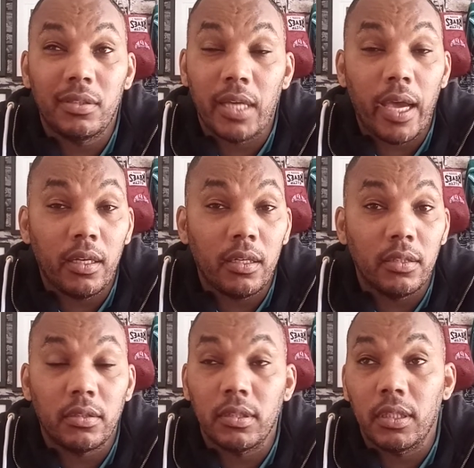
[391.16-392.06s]

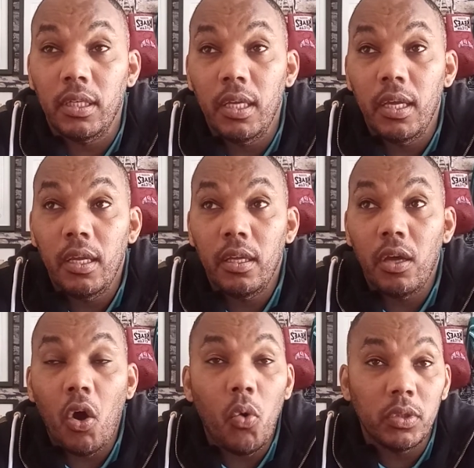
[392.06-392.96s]
tirelessly,
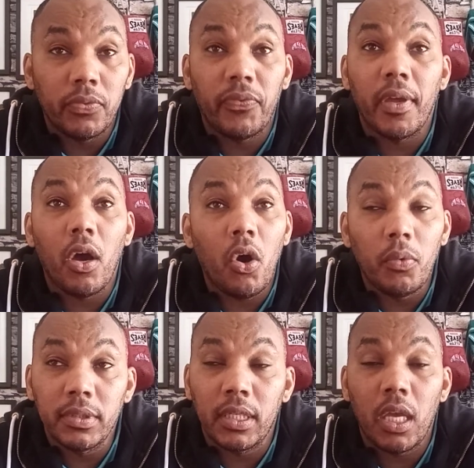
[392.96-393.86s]
always fit,
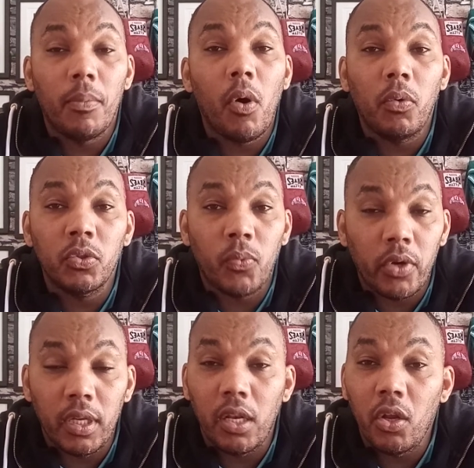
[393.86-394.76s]
always game, always
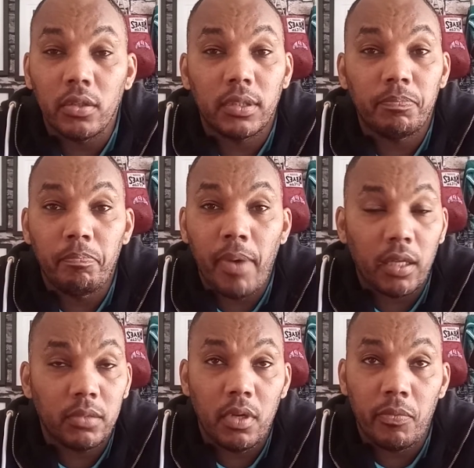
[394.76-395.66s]
wanting it, not
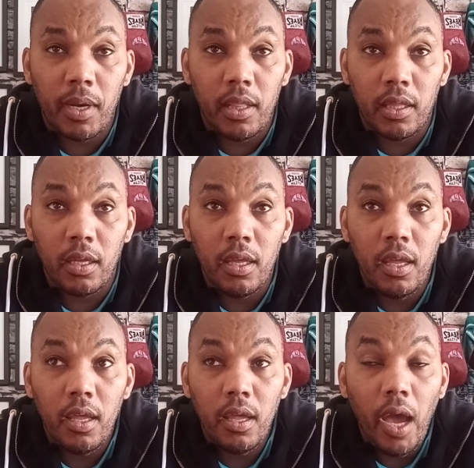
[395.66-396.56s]
backed away from anything.
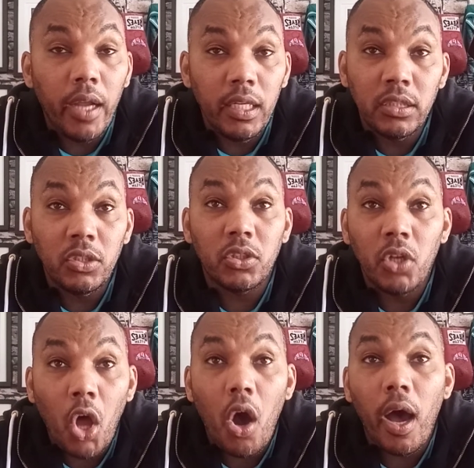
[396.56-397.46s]
And he's just
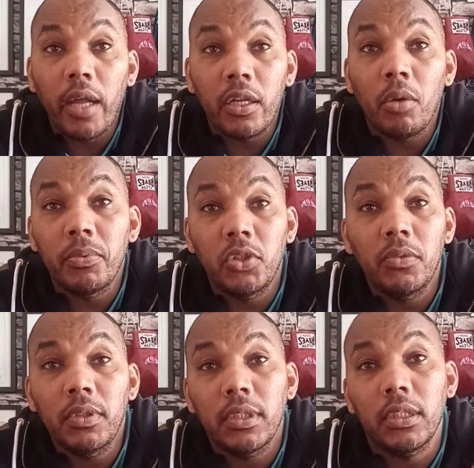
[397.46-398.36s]
not had the
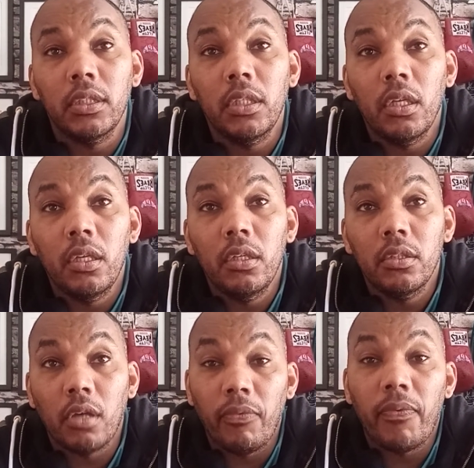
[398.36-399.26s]
opportunity.
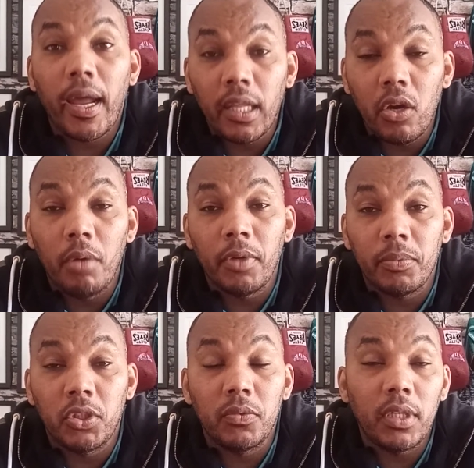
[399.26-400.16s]
So I finally got the
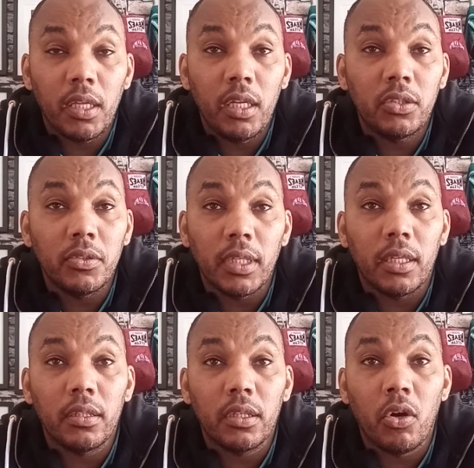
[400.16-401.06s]
opportunity and he took
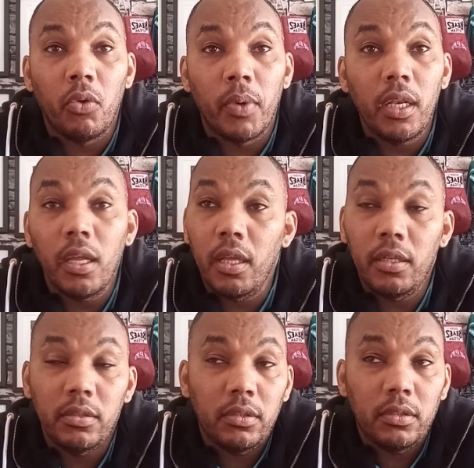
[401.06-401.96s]
it, got a win,
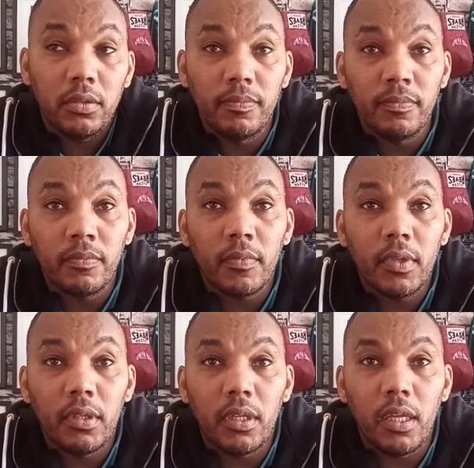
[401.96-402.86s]
and
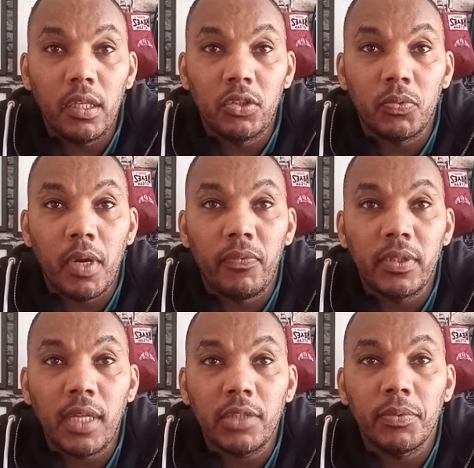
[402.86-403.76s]
he's just waiting for
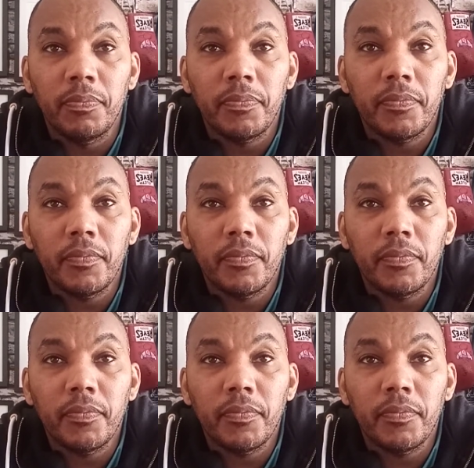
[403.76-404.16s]
his next one.